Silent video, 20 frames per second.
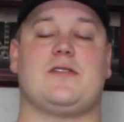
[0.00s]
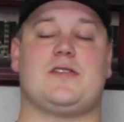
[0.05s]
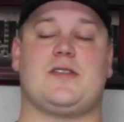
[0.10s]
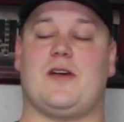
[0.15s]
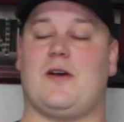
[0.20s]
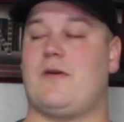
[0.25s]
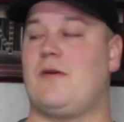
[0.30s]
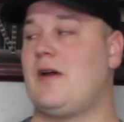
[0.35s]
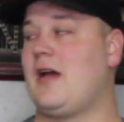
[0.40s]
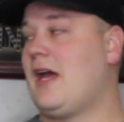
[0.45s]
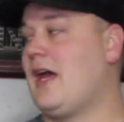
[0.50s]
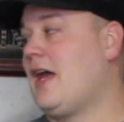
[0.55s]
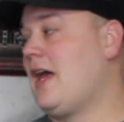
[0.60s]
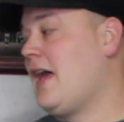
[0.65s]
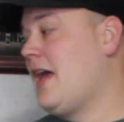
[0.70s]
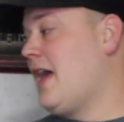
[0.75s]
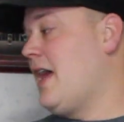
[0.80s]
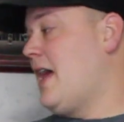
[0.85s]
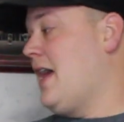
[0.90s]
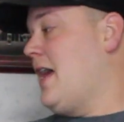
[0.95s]
So
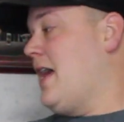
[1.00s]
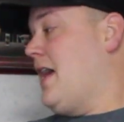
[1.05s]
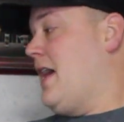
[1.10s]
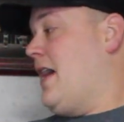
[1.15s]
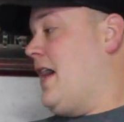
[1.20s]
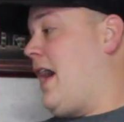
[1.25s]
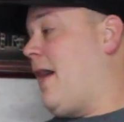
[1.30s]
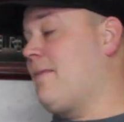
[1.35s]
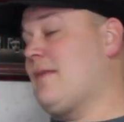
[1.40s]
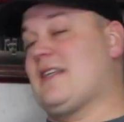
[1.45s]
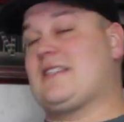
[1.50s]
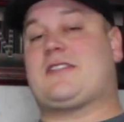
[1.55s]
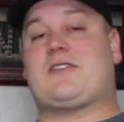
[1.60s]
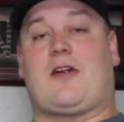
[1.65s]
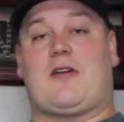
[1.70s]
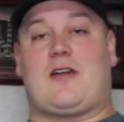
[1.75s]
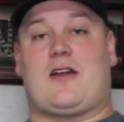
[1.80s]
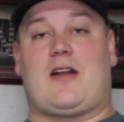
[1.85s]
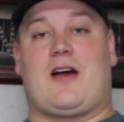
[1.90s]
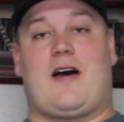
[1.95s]
I'm going to
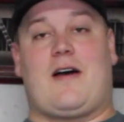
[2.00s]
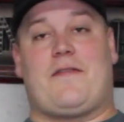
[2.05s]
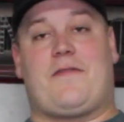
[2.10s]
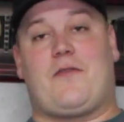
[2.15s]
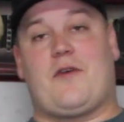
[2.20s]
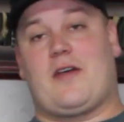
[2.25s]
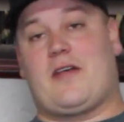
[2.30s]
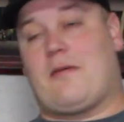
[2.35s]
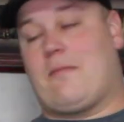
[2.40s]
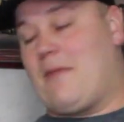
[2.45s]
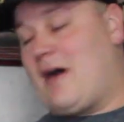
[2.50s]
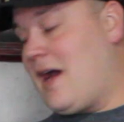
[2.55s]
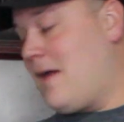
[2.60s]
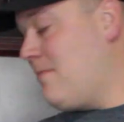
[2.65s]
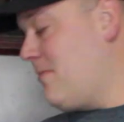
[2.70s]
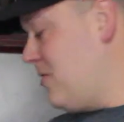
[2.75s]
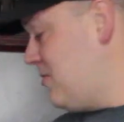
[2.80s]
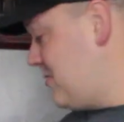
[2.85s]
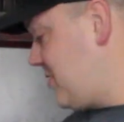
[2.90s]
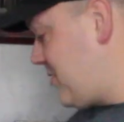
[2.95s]
start it off with my
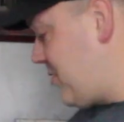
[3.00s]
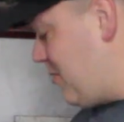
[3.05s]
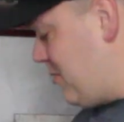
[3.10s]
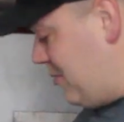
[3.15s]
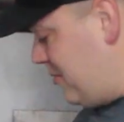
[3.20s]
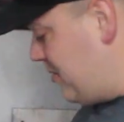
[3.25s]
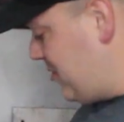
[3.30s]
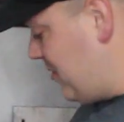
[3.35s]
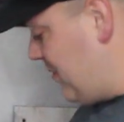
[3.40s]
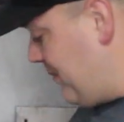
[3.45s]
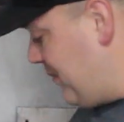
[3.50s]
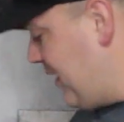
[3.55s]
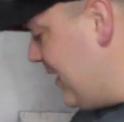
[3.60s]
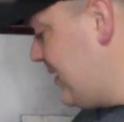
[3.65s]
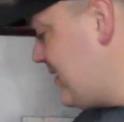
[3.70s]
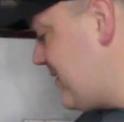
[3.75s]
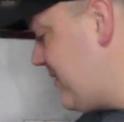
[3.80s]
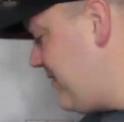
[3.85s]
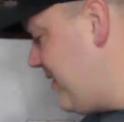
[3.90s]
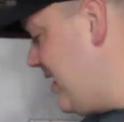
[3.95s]
most crucial
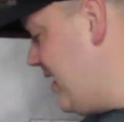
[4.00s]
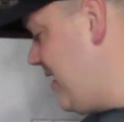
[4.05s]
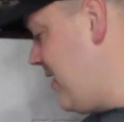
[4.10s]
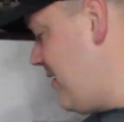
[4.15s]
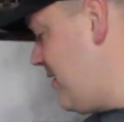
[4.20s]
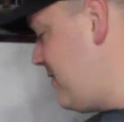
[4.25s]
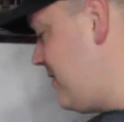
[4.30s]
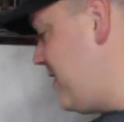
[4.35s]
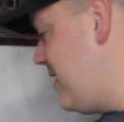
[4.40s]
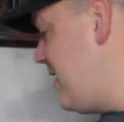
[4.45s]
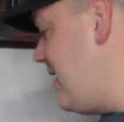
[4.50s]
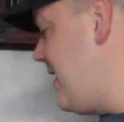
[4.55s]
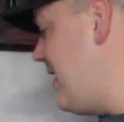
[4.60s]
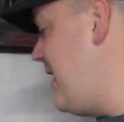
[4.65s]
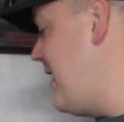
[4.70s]
piece of gear that I